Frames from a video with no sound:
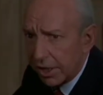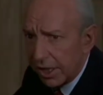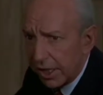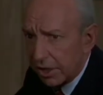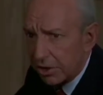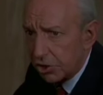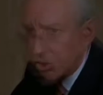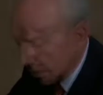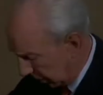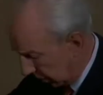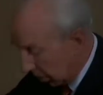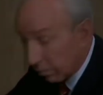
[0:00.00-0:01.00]
kids
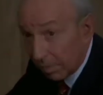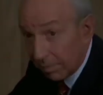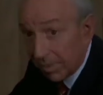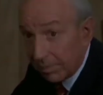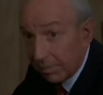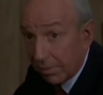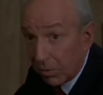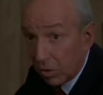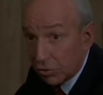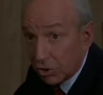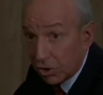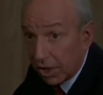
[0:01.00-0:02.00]
short. Remember,
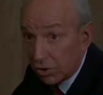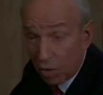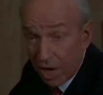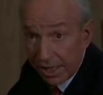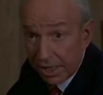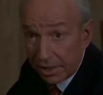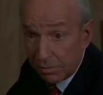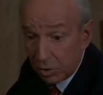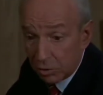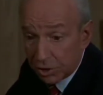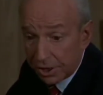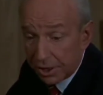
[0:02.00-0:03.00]
Mozart was writing
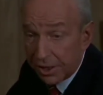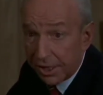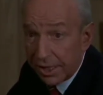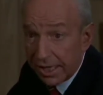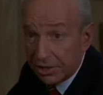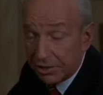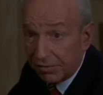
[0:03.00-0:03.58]
music at the age of